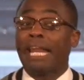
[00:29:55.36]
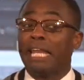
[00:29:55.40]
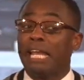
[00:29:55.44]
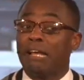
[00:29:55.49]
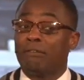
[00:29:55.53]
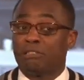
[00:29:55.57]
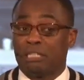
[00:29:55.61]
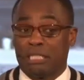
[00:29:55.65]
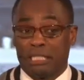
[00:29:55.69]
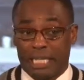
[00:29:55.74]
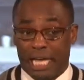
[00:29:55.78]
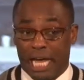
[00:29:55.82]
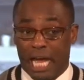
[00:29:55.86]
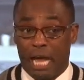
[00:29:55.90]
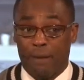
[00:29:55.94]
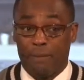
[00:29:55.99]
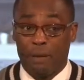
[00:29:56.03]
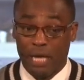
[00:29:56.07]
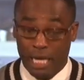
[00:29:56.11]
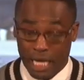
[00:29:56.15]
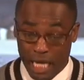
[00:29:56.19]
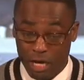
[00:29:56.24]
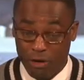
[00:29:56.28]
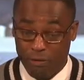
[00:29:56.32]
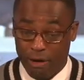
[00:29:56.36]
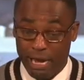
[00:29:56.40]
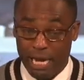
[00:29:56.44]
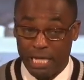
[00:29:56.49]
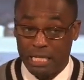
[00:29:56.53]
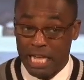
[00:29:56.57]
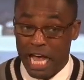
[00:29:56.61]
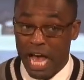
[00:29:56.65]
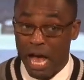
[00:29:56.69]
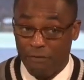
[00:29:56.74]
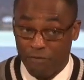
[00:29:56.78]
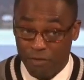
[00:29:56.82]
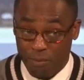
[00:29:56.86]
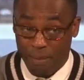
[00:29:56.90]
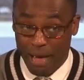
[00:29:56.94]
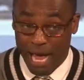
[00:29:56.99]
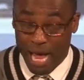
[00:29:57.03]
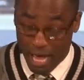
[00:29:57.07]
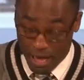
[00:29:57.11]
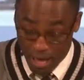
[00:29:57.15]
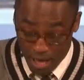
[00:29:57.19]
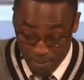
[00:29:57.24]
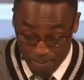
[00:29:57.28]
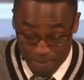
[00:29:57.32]
lives in time. He created time for
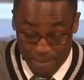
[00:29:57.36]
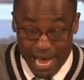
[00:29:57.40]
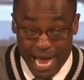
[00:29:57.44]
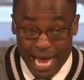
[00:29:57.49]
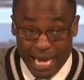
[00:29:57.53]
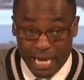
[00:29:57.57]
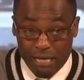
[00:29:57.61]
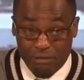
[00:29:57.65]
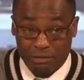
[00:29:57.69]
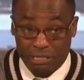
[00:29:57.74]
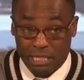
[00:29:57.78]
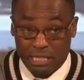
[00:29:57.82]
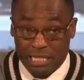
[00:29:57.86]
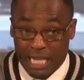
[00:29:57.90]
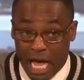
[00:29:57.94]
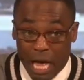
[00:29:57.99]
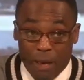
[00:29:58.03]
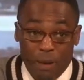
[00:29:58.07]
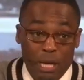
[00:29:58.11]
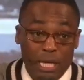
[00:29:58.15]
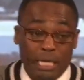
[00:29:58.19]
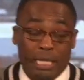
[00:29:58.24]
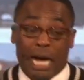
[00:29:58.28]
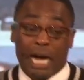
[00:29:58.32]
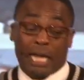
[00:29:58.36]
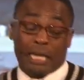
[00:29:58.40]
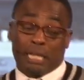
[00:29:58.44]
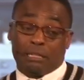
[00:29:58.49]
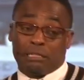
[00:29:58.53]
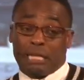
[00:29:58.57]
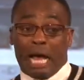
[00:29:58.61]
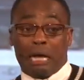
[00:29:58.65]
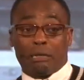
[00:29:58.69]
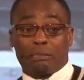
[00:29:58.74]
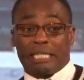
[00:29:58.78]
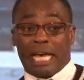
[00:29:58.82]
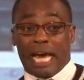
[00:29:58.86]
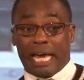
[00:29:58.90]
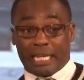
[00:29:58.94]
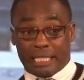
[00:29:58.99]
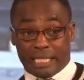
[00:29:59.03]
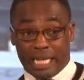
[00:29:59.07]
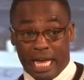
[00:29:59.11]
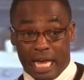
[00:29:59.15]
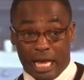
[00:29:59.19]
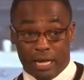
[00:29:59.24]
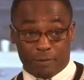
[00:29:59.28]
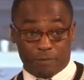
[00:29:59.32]
man. Man lives in time. God lives outside of
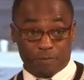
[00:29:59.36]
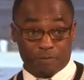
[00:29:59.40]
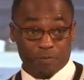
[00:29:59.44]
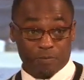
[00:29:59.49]
time.